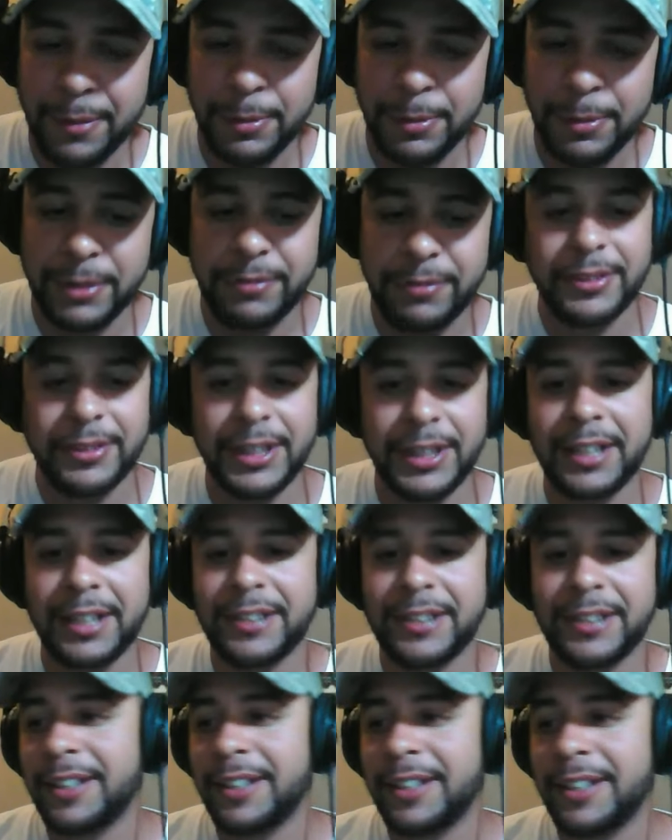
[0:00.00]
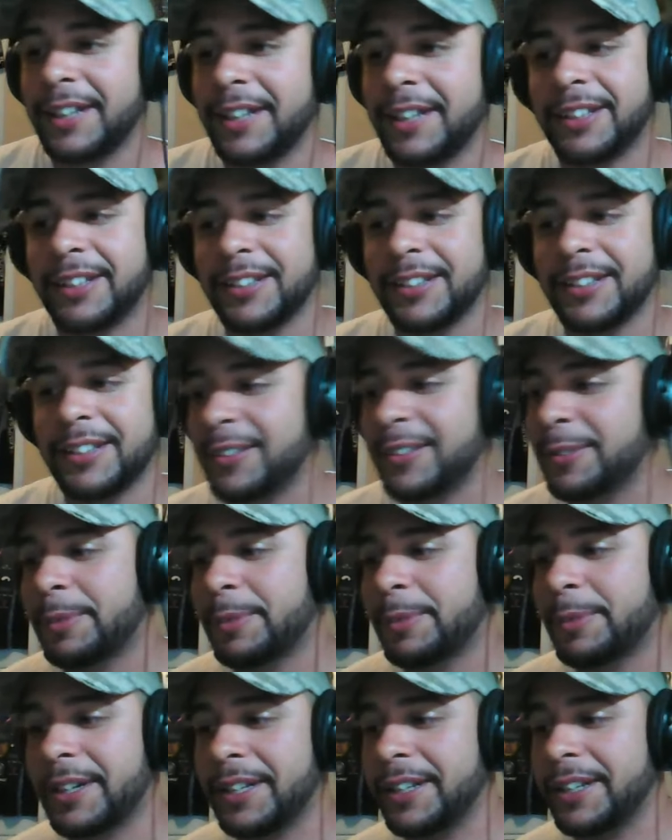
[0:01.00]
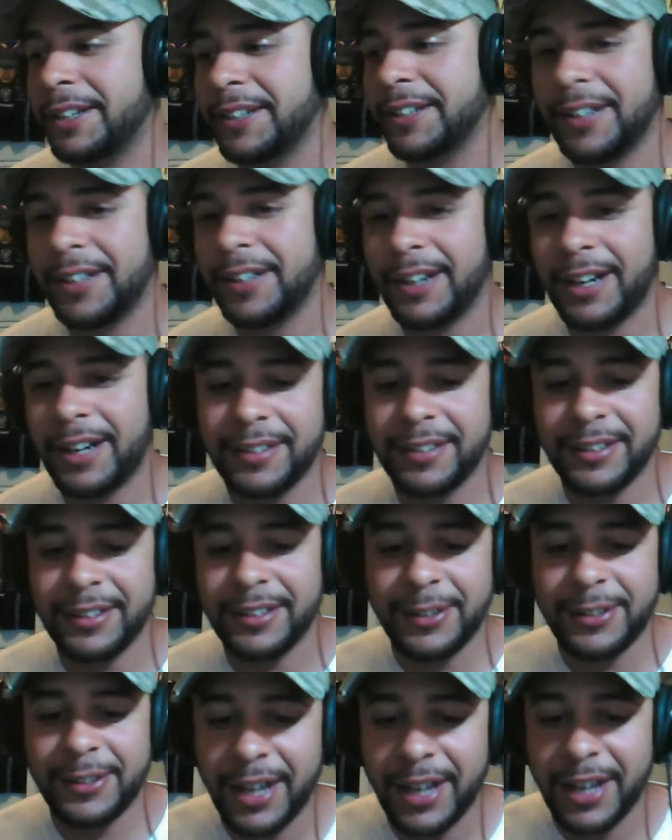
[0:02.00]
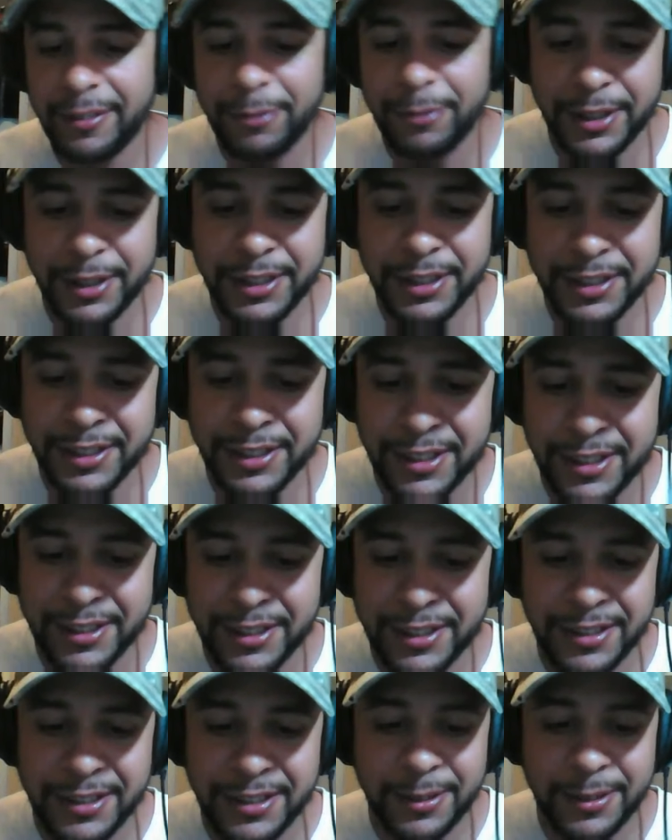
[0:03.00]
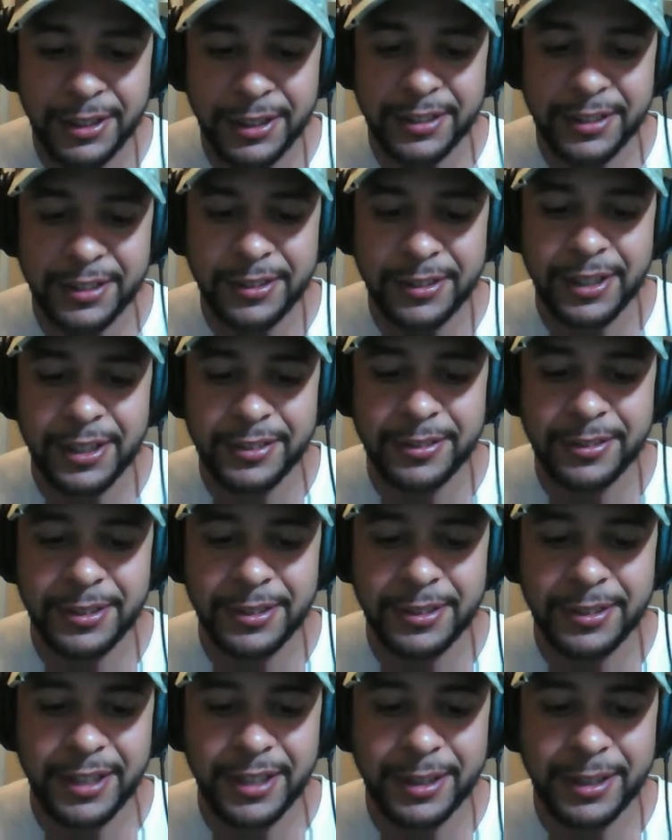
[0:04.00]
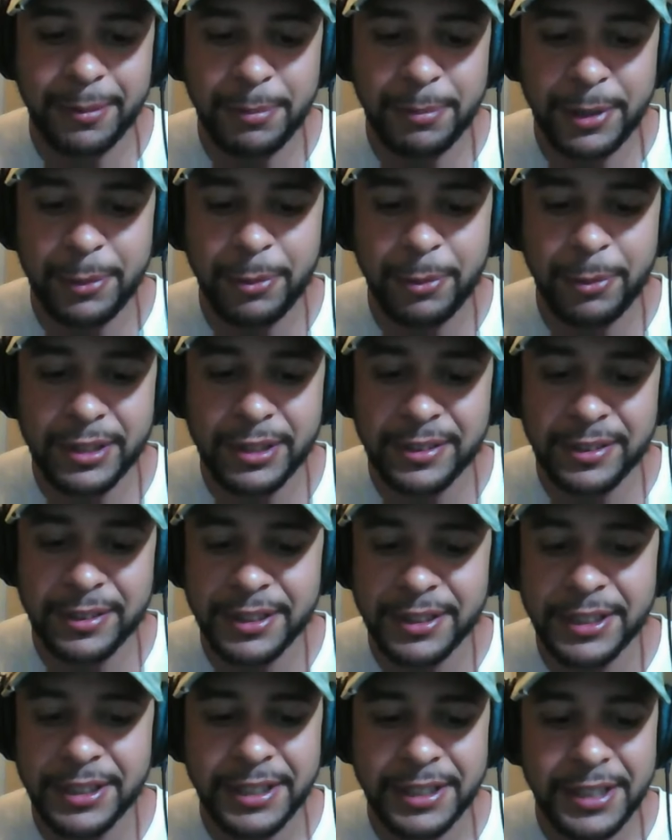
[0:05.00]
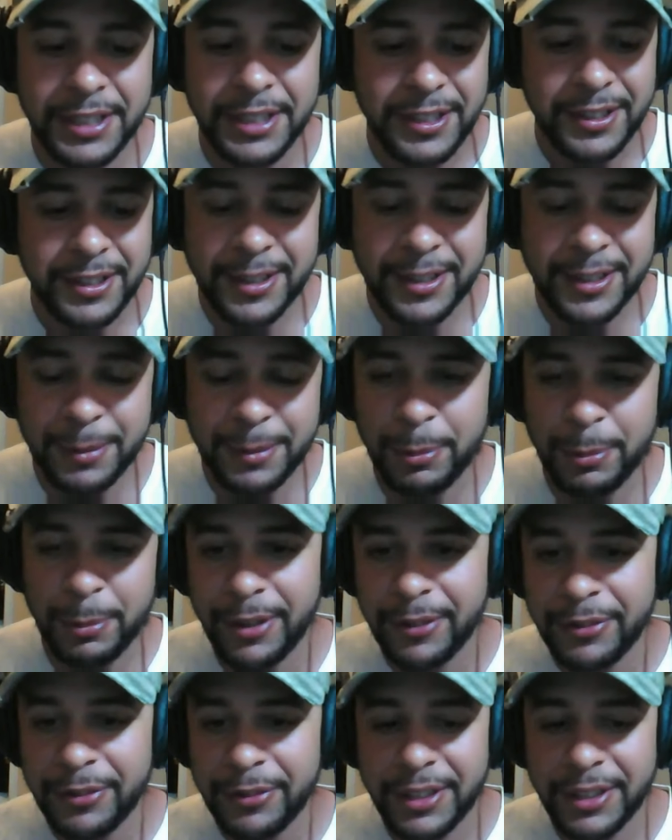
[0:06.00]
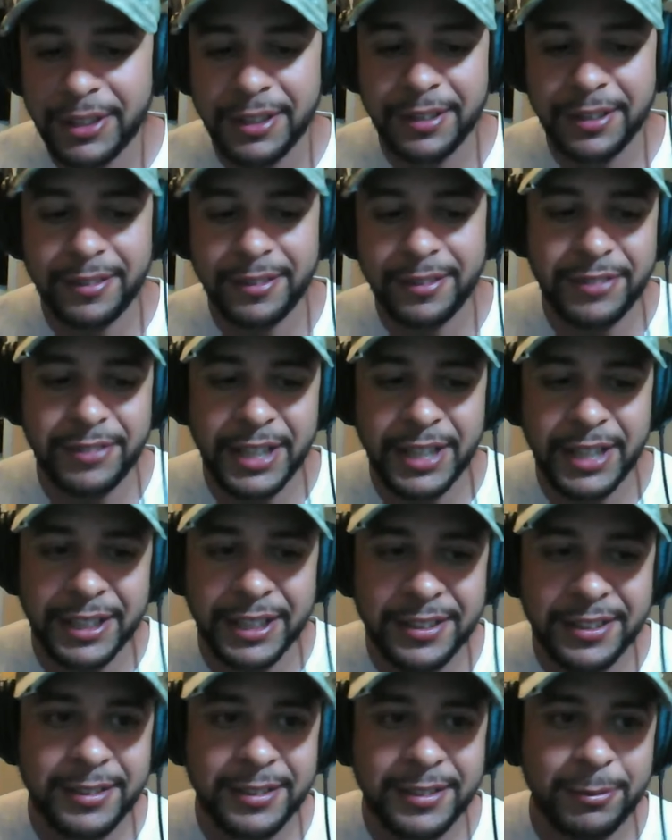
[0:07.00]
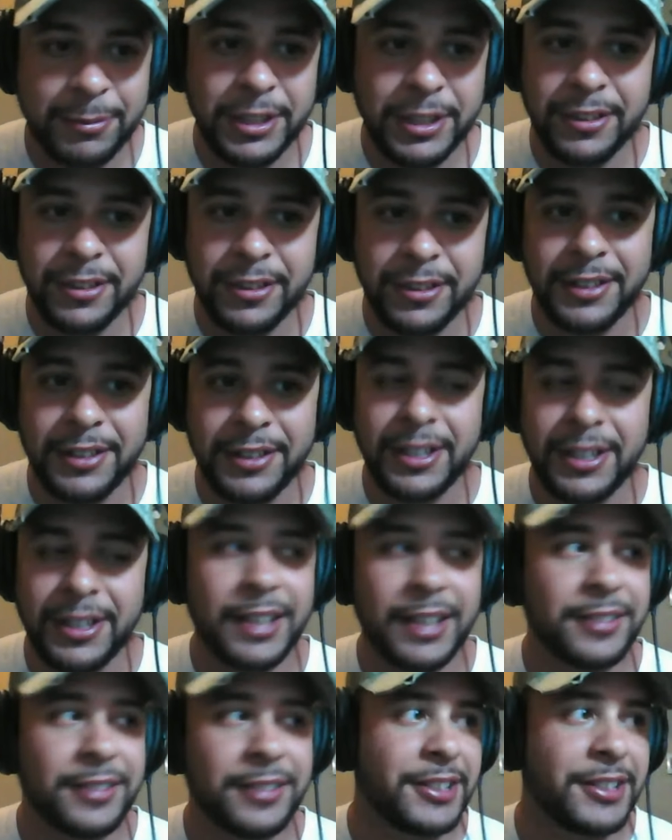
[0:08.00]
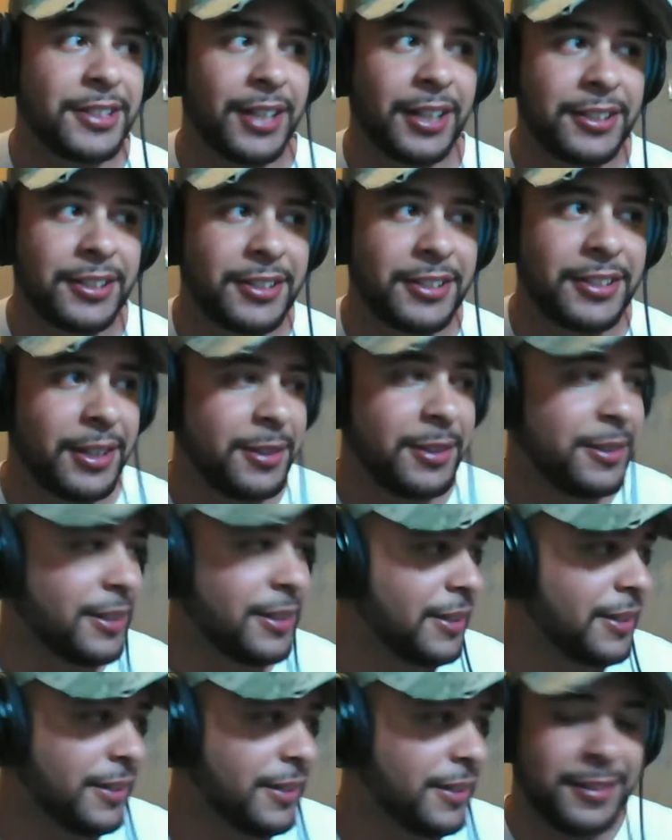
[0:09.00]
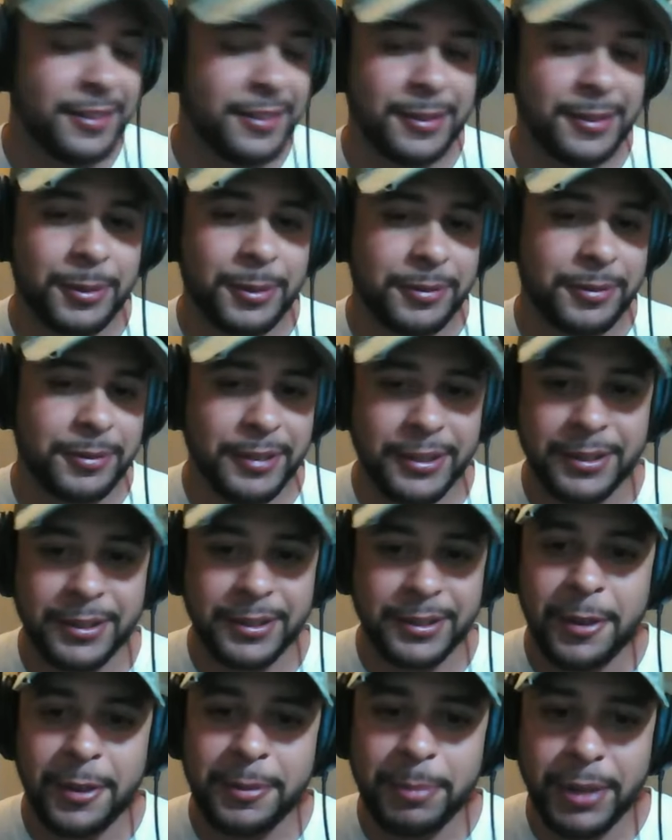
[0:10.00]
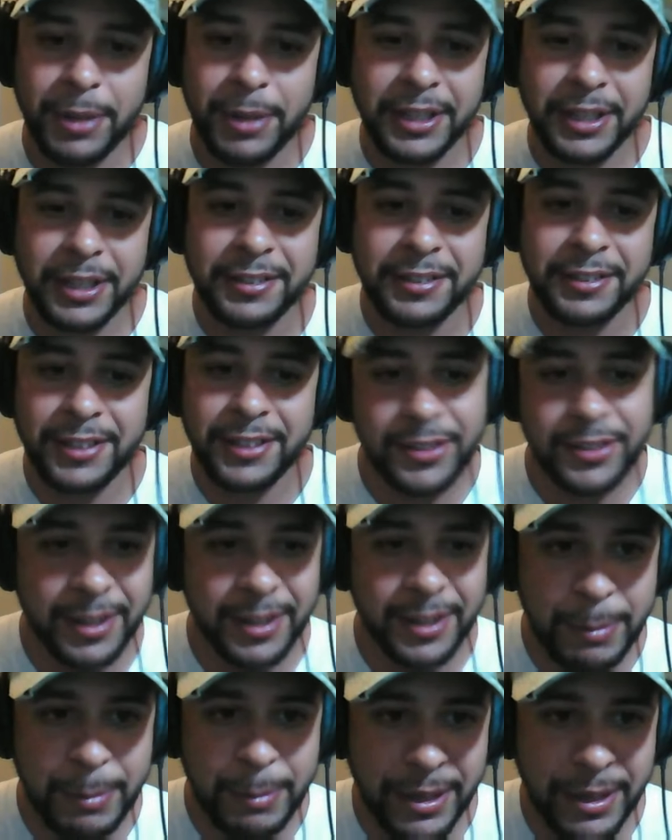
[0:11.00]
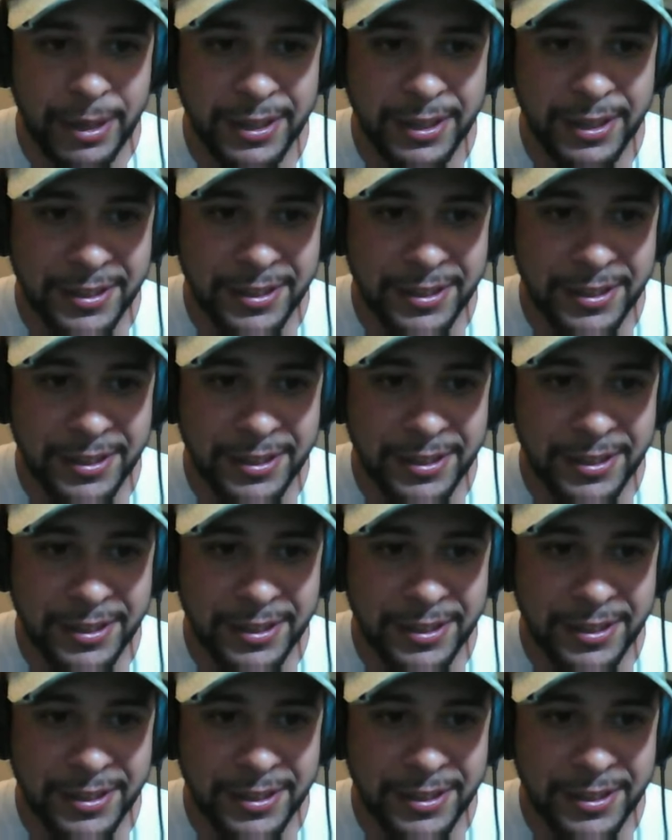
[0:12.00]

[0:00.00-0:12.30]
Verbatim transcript: But like I said, I tell this everybody. I think you have one, and you know, I think you guys are in like the Midwest area. Could be one over there, Vegas. When you you guys are at Shot Show, there's one real close by. You guys got to stop by.